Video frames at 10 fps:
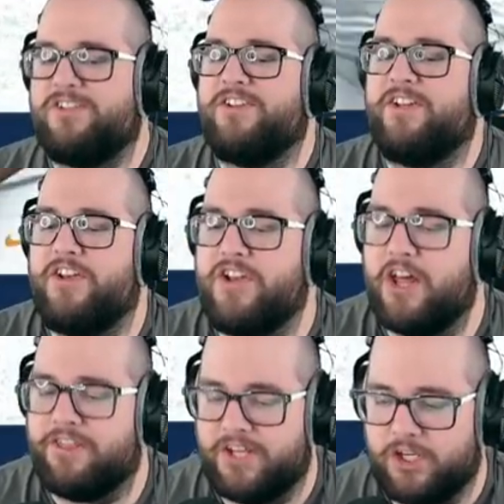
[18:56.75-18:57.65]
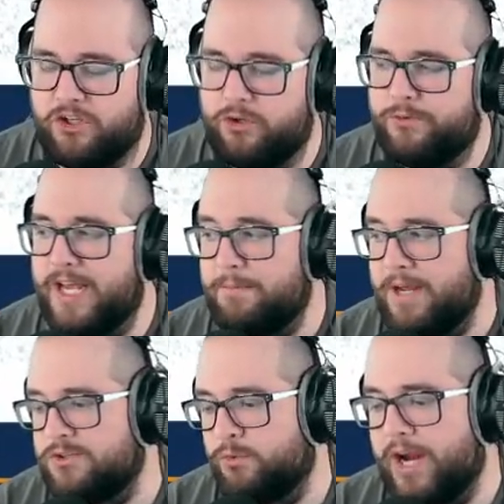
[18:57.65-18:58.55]
to nothing. UTEP
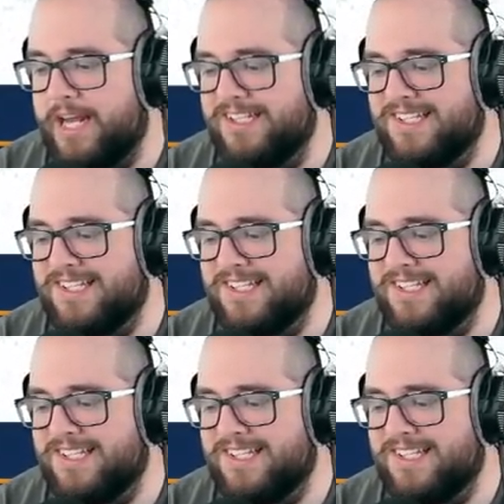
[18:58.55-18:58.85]
has ran